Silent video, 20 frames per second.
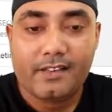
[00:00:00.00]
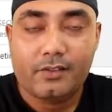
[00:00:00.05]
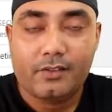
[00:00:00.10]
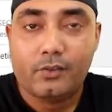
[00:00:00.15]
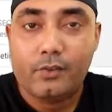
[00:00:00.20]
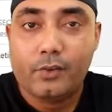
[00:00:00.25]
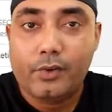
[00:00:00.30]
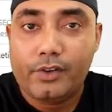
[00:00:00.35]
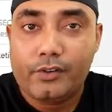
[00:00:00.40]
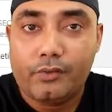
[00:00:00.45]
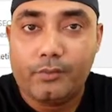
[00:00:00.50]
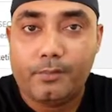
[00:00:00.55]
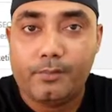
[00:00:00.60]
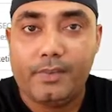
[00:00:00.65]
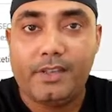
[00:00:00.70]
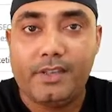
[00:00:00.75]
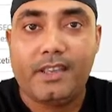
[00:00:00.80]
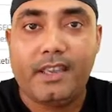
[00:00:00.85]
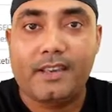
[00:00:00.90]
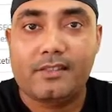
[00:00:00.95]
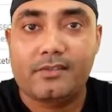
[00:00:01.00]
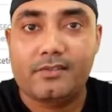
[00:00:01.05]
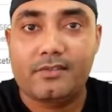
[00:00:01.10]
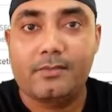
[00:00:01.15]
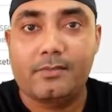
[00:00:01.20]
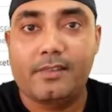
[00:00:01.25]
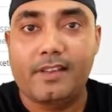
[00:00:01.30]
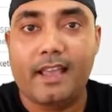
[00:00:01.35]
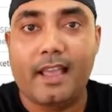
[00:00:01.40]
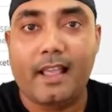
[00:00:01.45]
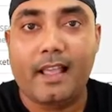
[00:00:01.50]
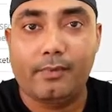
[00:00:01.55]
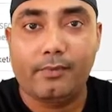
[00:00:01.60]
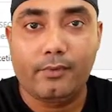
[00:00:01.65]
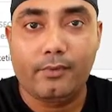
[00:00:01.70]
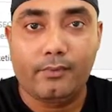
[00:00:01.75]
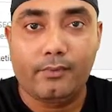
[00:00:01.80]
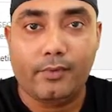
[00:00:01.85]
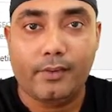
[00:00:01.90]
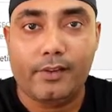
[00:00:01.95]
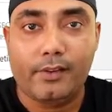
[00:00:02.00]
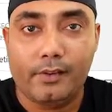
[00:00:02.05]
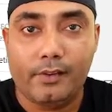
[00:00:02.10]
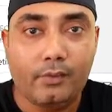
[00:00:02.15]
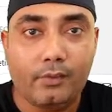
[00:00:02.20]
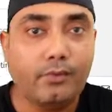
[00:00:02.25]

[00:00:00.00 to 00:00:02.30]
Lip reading: going to be extremely helpful for you